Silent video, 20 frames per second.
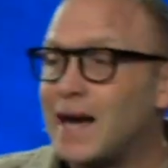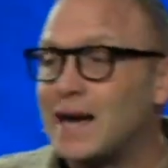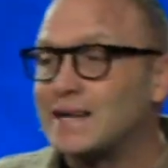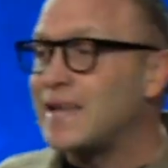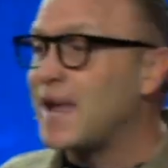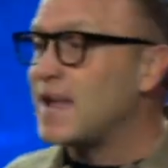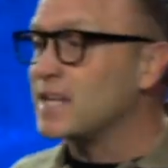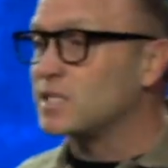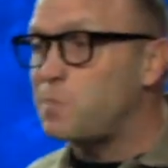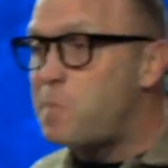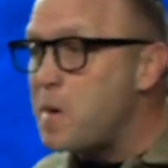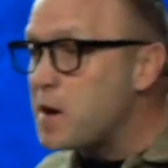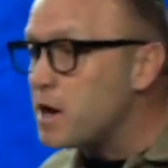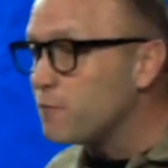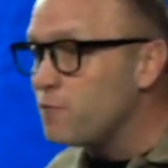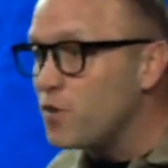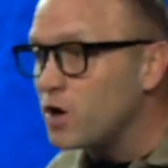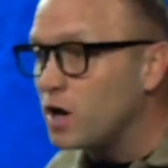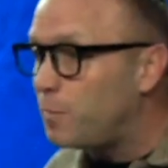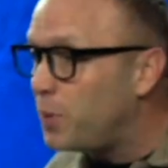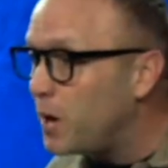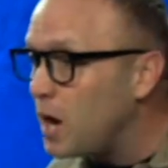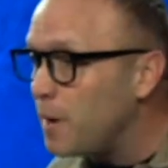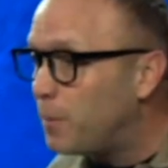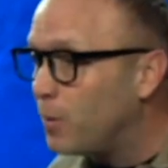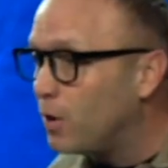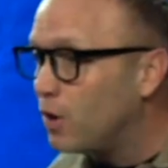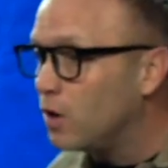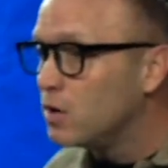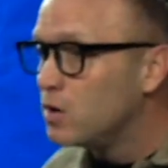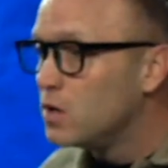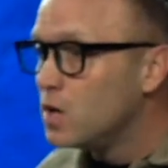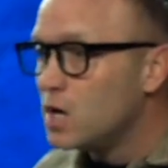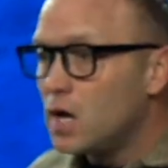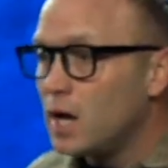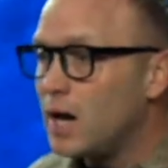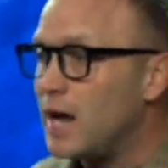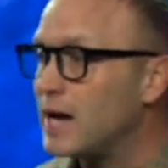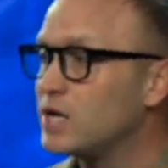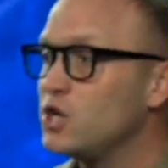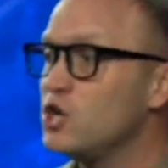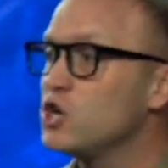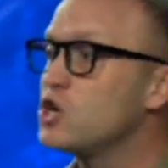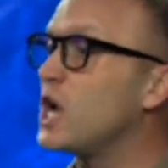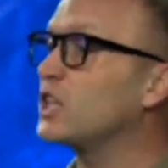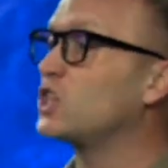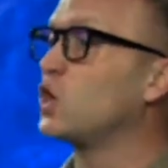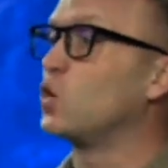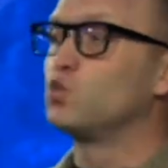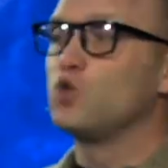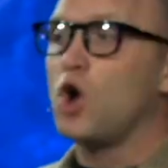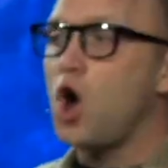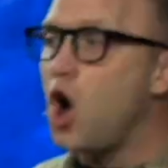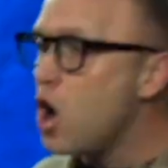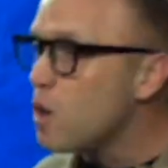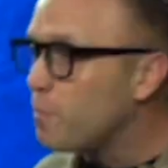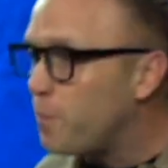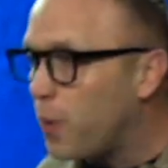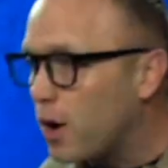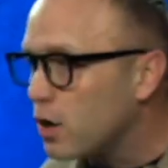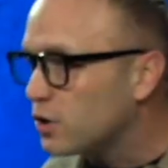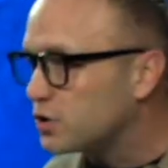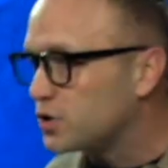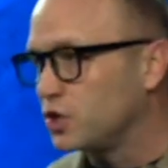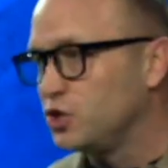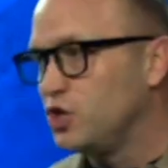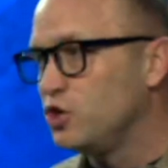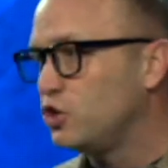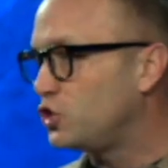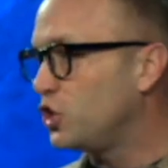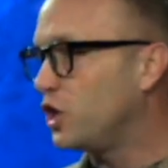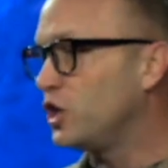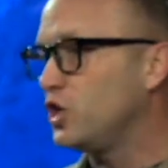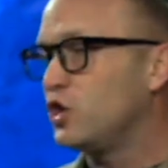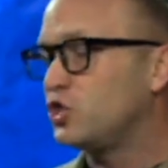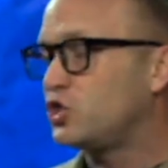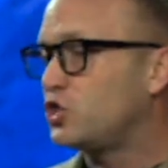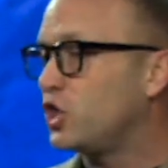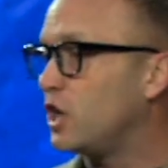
I can't speak in front of people. Like, you got the wrong person. You should